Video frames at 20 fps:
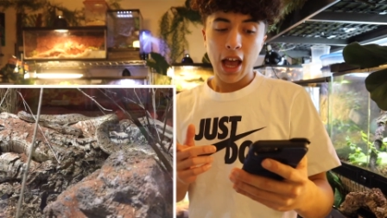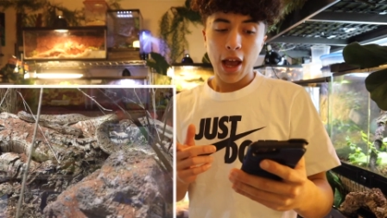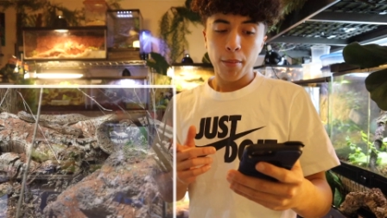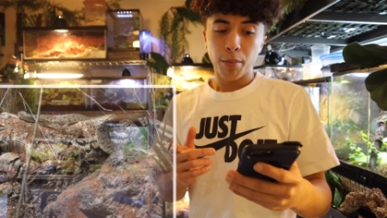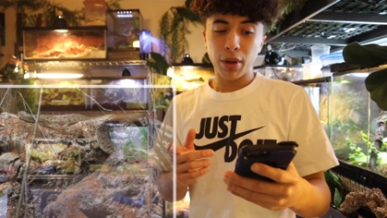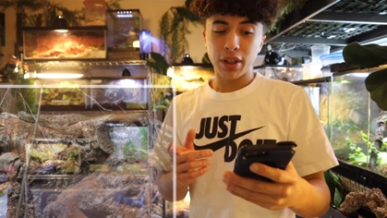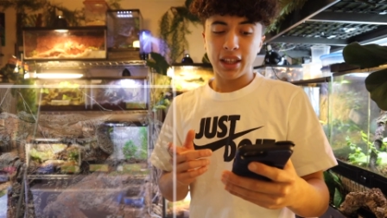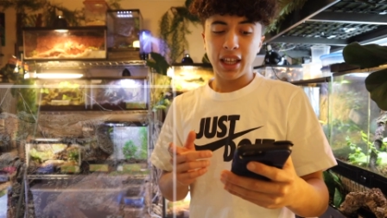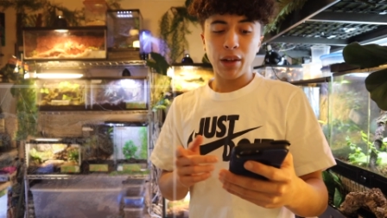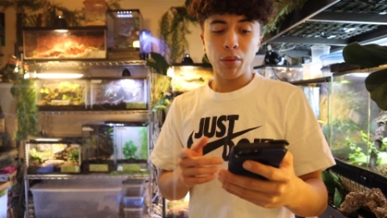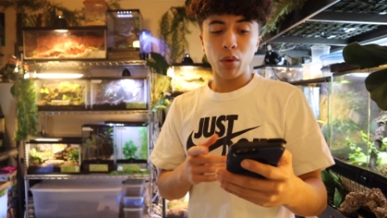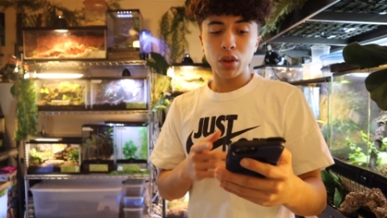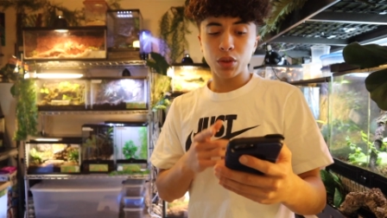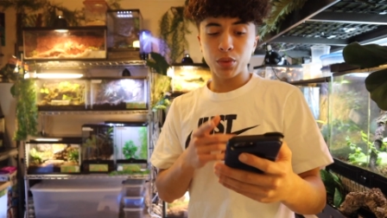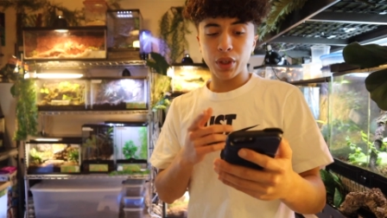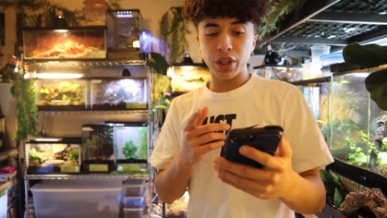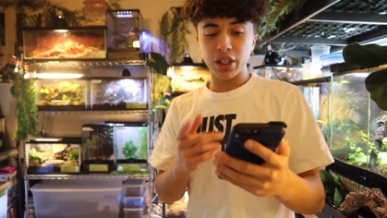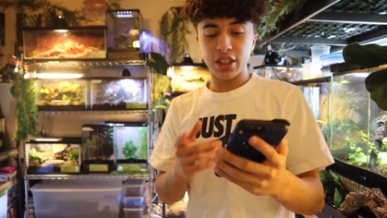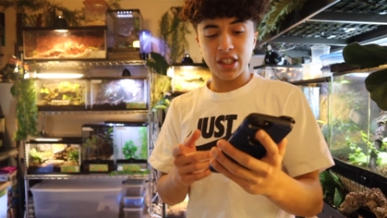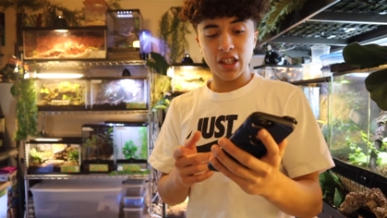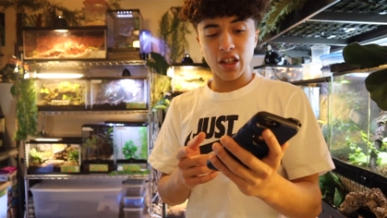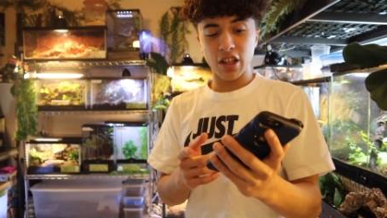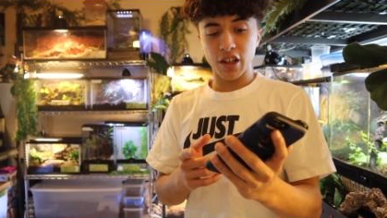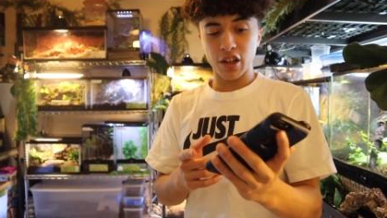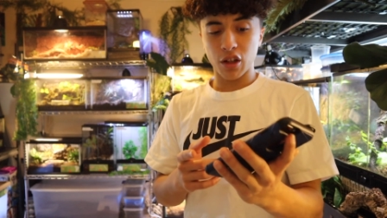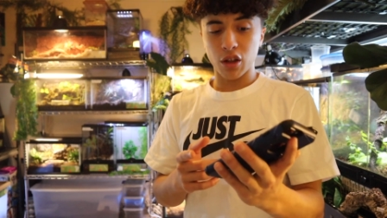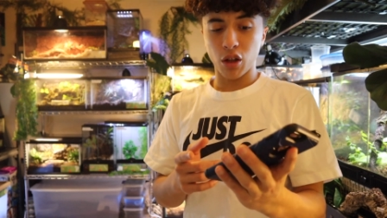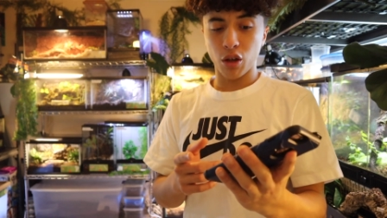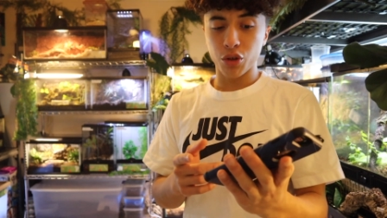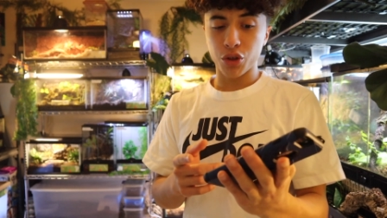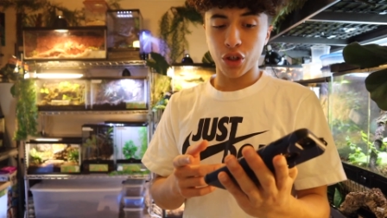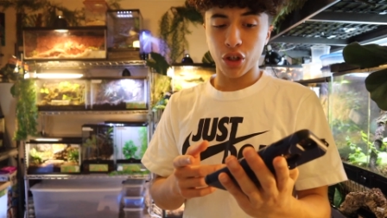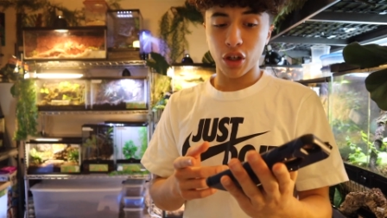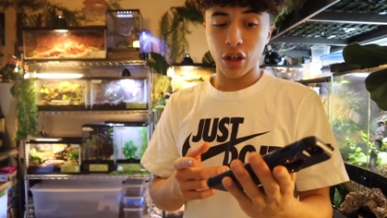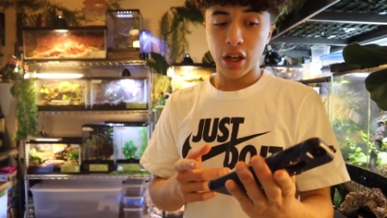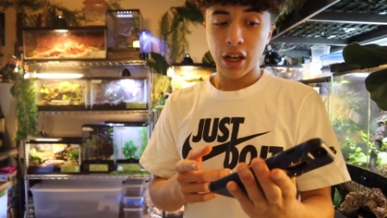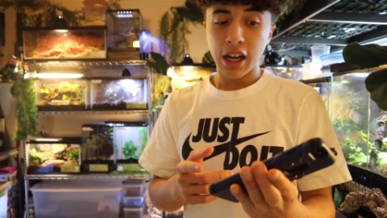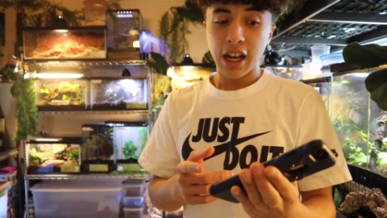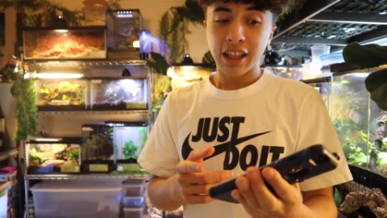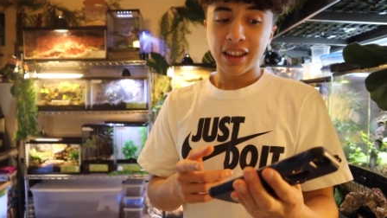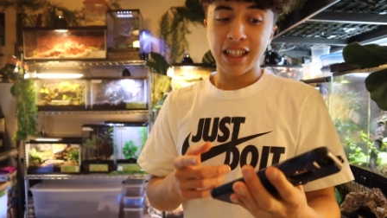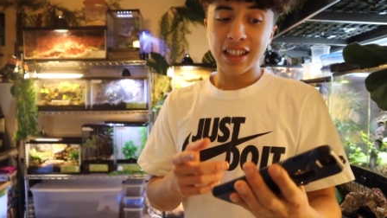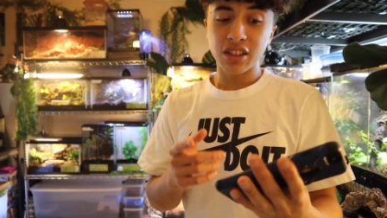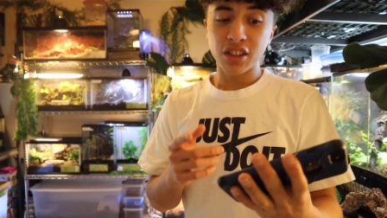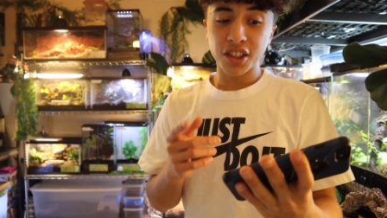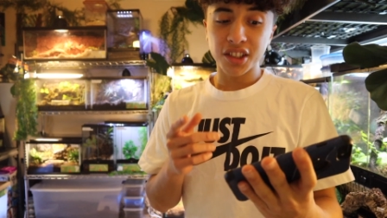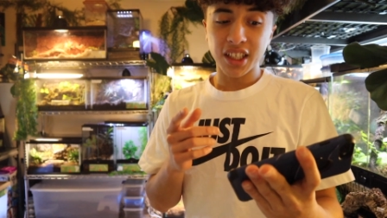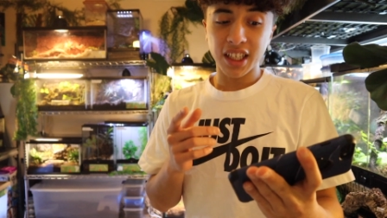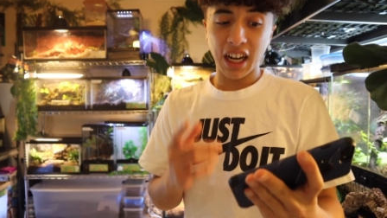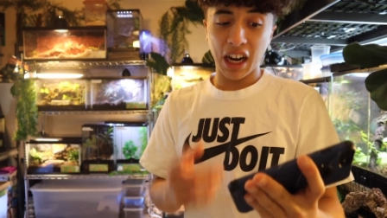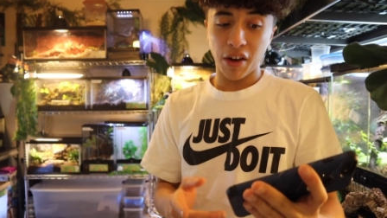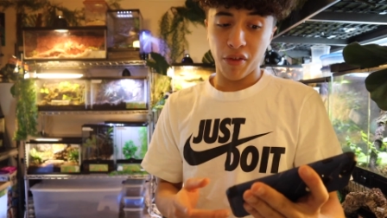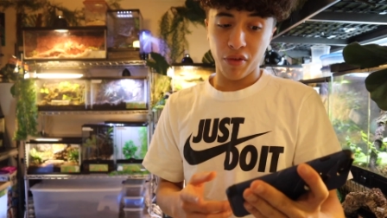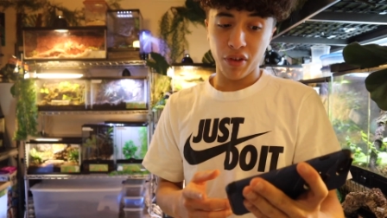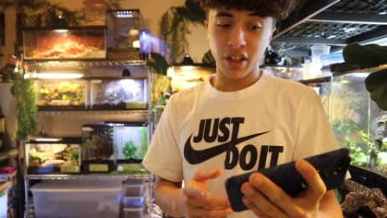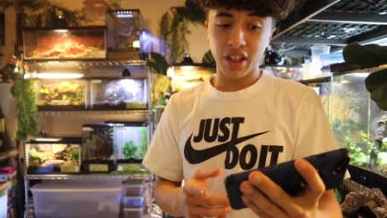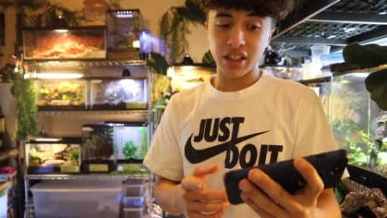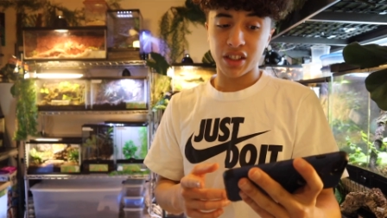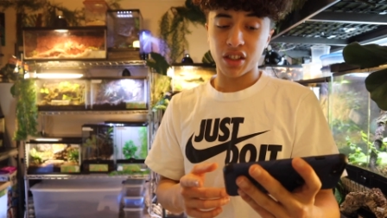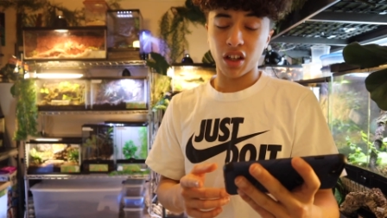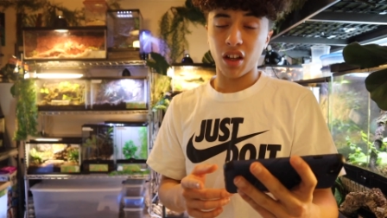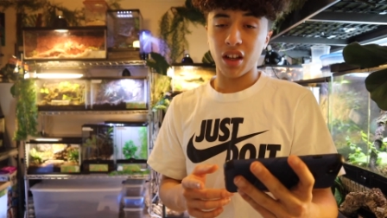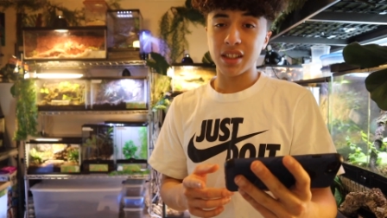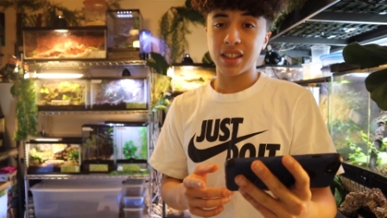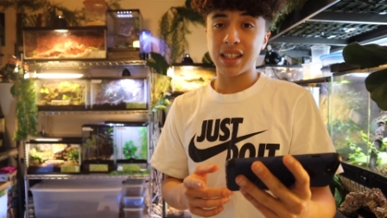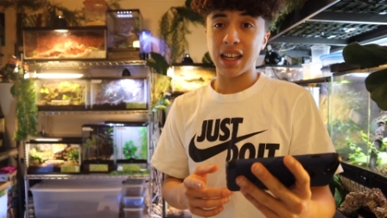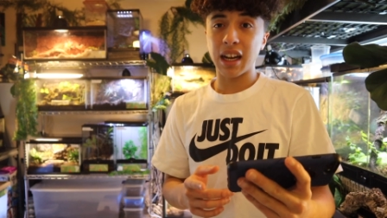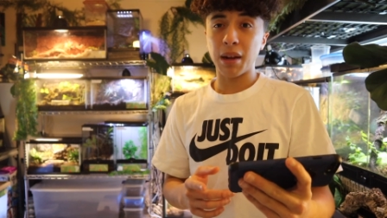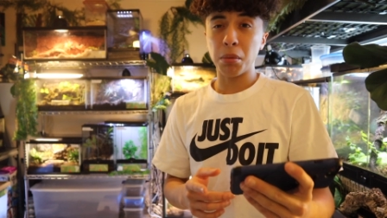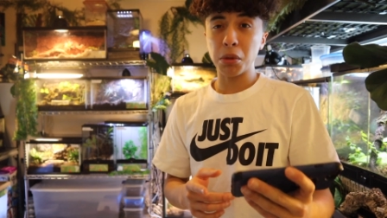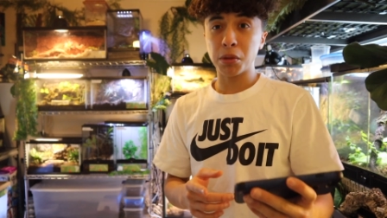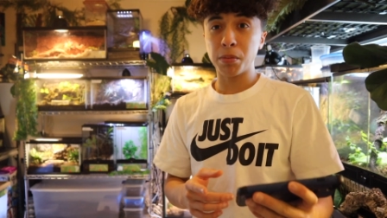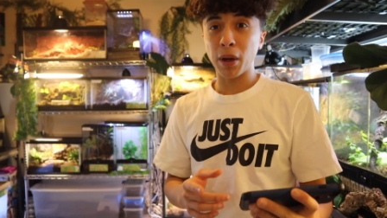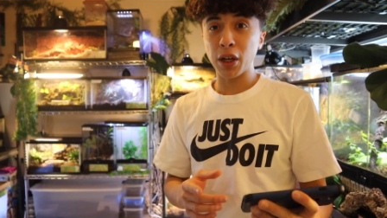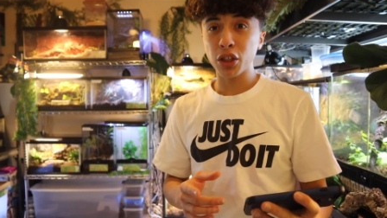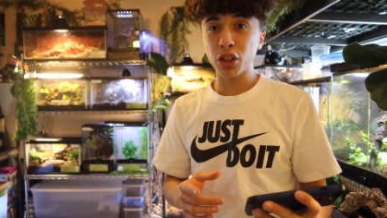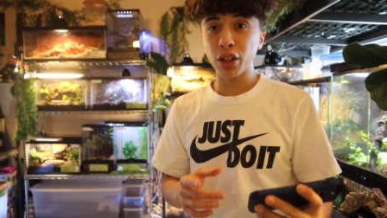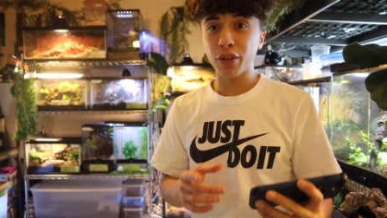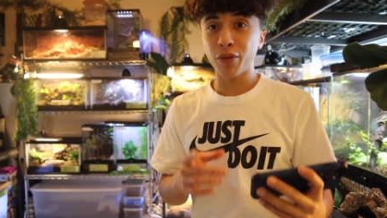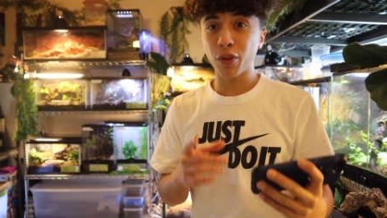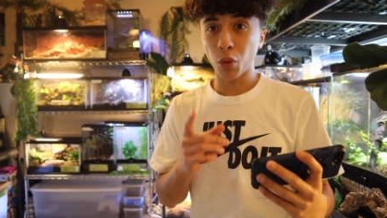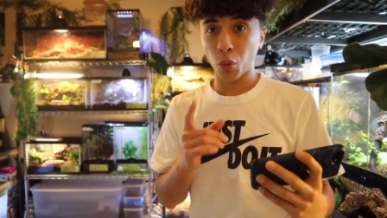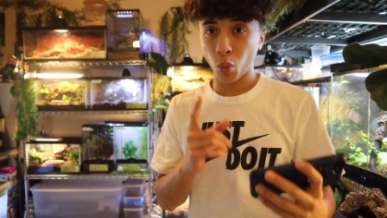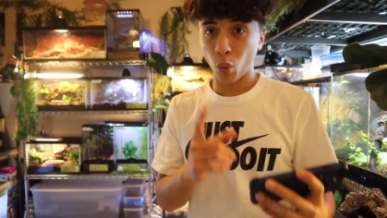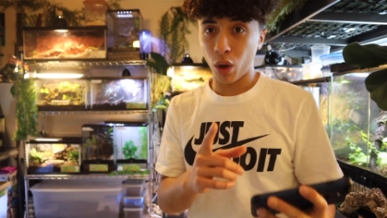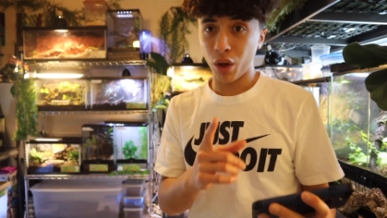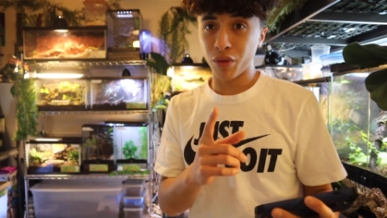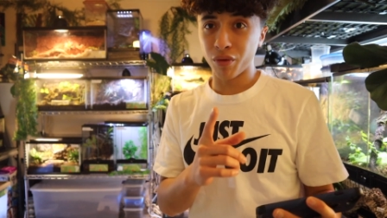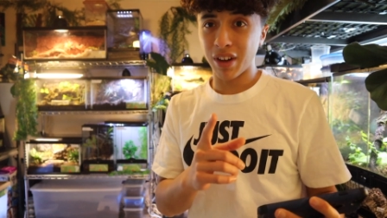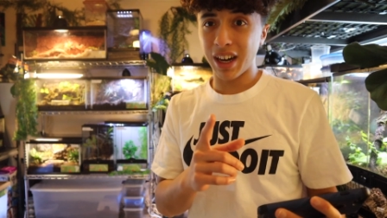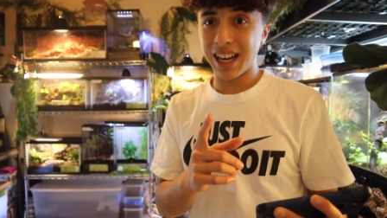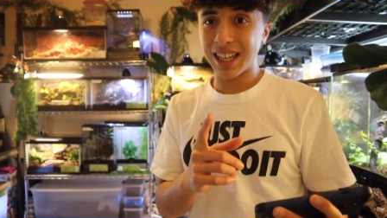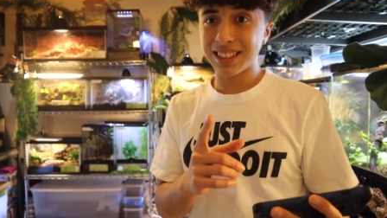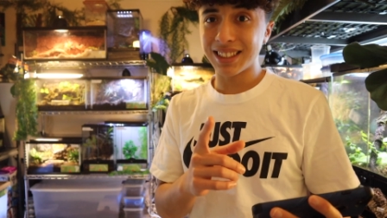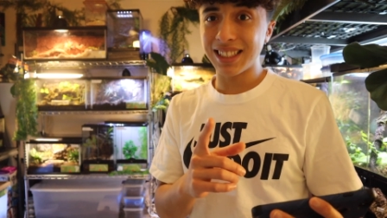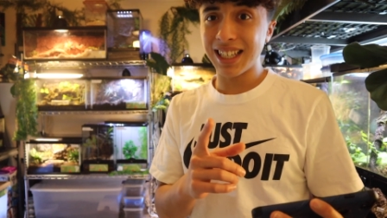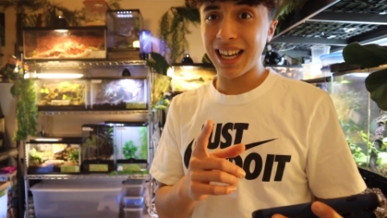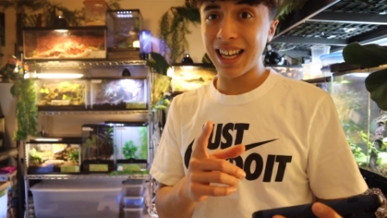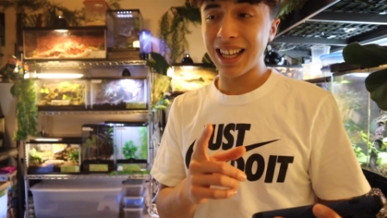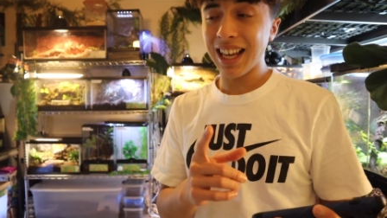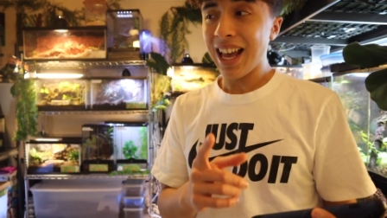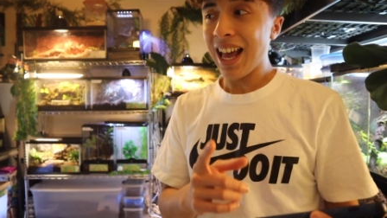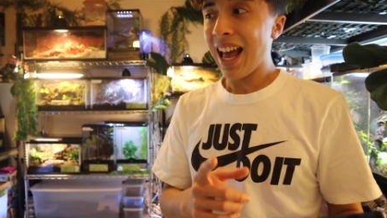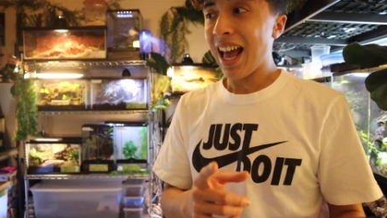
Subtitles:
But then once we get to the enclosure, this looks like a really solid setup, especially for one rat snake.